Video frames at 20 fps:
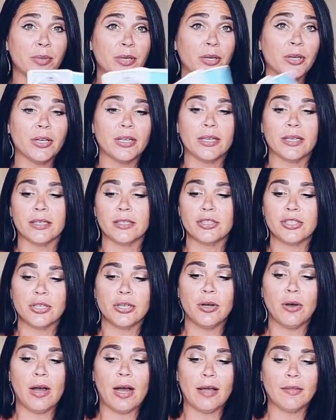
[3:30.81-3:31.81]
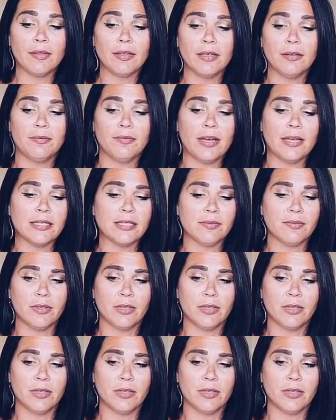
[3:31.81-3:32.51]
period, you know, on the defense,